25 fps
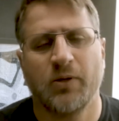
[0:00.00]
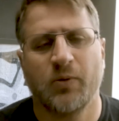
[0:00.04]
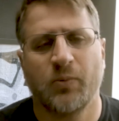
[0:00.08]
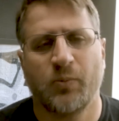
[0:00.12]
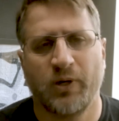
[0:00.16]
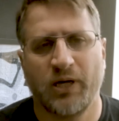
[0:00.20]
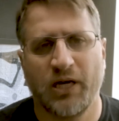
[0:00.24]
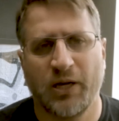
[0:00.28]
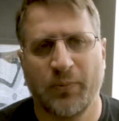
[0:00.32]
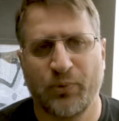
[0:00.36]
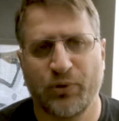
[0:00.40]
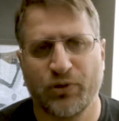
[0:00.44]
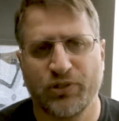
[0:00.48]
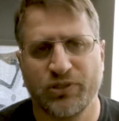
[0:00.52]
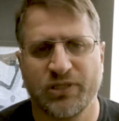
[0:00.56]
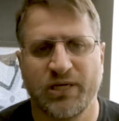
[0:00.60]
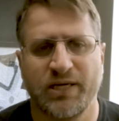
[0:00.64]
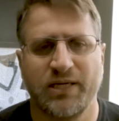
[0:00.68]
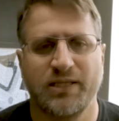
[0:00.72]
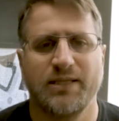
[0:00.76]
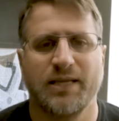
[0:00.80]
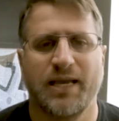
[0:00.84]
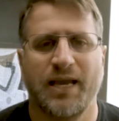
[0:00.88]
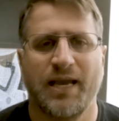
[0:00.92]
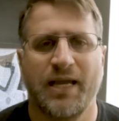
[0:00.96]
Really
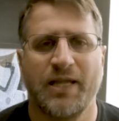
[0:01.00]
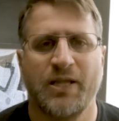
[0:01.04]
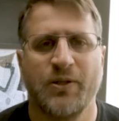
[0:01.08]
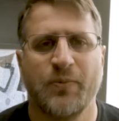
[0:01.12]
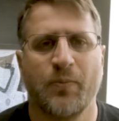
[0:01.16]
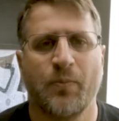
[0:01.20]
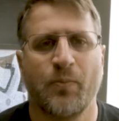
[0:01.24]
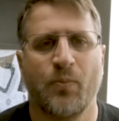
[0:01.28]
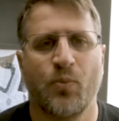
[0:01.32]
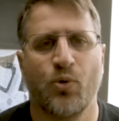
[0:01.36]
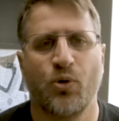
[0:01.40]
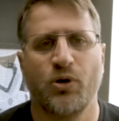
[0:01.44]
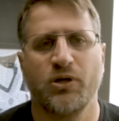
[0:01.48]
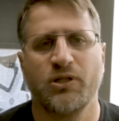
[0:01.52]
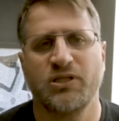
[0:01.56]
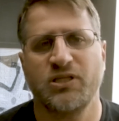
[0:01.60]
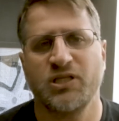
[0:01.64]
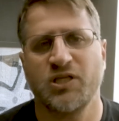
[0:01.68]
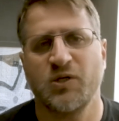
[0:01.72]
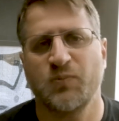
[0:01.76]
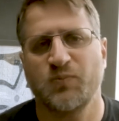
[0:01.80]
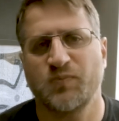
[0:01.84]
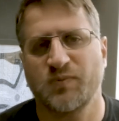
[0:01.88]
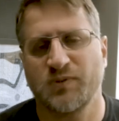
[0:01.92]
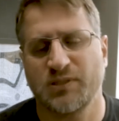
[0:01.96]
appreciate, and more
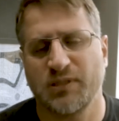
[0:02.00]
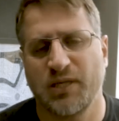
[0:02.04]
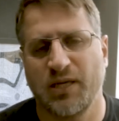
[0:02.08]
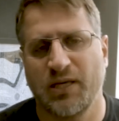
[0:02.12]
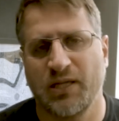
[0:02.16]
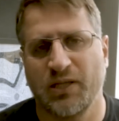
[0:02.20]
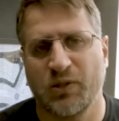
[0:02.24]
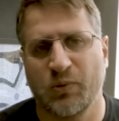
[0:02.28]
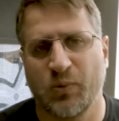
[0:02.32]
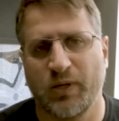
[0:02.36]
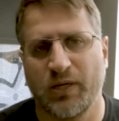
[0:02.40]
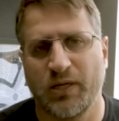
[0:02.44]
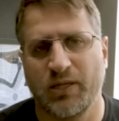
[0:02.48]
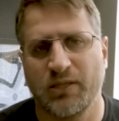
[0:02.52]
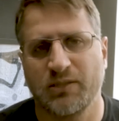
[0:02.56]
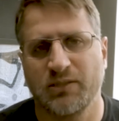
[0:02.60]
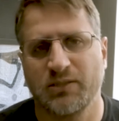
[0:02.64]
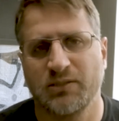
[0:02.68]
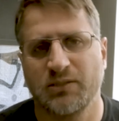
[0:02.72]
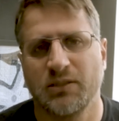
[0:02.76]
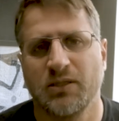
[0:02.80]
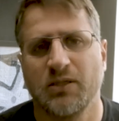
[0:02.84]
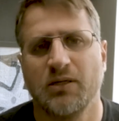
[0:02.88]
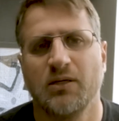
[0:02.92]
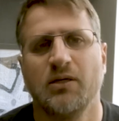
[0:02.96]
tips and
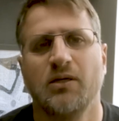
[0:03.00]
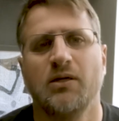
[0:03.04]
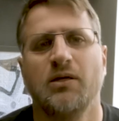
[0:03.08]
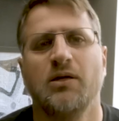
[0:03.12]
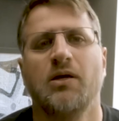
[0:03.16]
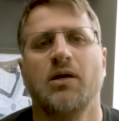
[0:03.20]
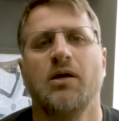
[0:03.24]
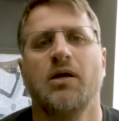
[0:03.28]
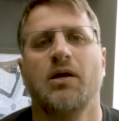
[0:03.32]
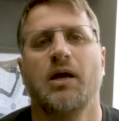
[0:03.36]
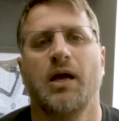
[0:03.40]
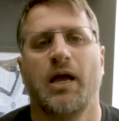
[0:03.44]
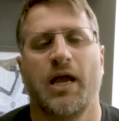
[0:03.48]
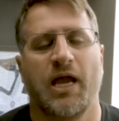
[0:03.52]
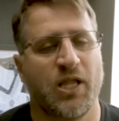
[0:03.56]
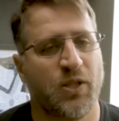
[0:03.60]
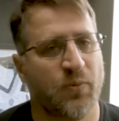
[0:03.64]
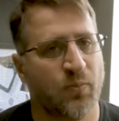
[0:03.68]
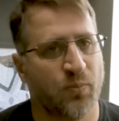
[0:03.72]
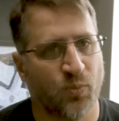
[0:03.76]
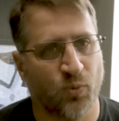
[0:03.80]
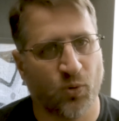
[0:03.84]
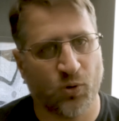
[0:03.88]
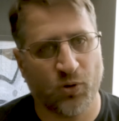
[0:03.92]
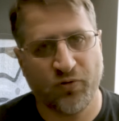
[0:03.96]
tricks and
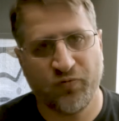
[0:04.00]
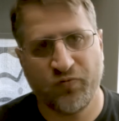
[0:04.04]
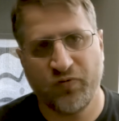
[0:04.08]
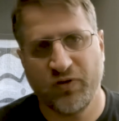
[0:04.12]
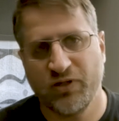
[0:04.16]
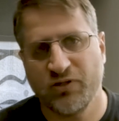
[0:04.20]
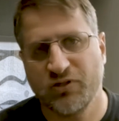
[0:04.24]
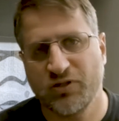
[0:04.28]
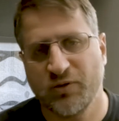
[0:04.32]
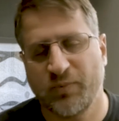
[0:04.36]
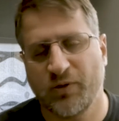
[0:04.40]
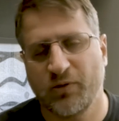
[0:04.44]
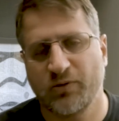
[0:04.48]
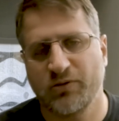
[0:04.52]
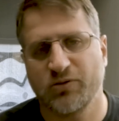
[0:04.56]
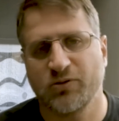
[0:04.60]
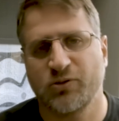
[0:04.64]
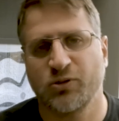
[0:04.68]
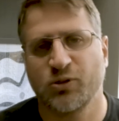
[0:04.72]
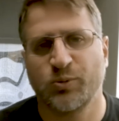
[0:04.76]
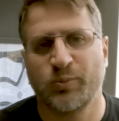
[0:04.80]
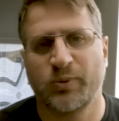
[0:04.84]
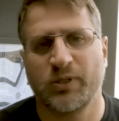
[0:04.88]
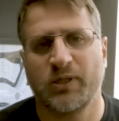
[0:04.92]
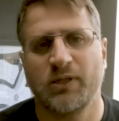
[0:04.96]
more videos about
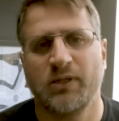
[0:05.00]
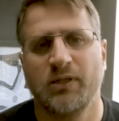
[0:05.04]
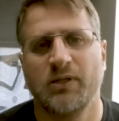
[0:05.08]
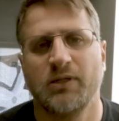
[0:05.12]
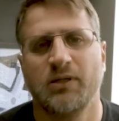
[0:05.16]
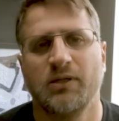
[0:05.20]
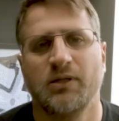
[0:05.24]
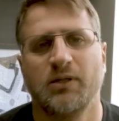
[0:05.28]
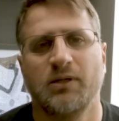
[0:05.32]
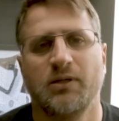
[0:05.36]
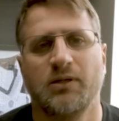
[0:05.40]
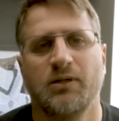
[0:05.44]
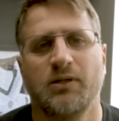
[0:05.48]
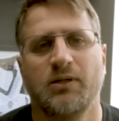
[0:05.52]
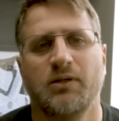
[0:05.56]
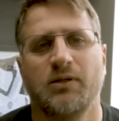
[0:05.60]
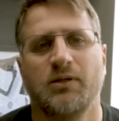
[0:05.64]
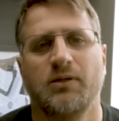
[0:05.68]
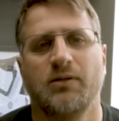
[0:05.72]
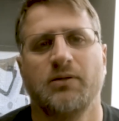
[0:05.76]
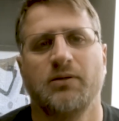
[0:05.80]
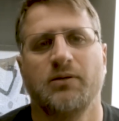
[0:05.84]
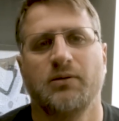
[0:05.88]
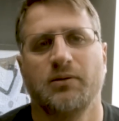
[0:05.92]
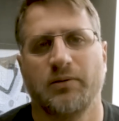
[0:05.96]
scuba
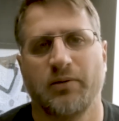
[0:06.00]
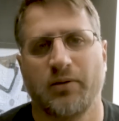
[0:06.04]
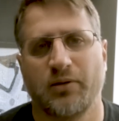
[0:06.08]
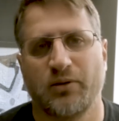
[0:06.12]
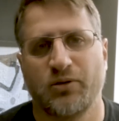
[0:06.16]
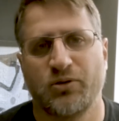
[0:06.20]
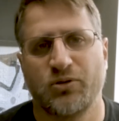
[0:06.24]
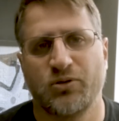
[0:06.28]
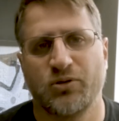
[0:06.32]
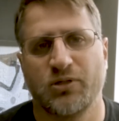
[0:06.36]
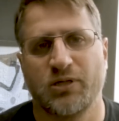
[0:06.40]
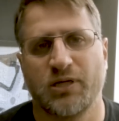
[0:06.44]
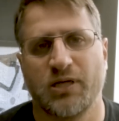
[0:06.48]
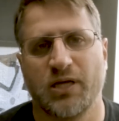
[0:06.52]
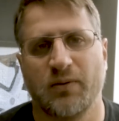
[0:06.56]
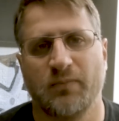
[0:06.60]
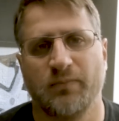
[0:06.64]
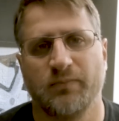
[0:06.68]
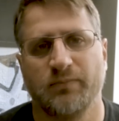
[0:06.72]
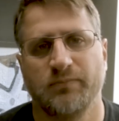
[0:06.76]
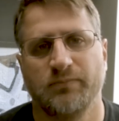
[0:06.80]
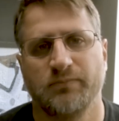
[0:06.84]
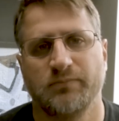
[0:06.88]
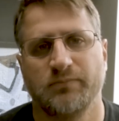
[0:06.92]
to come.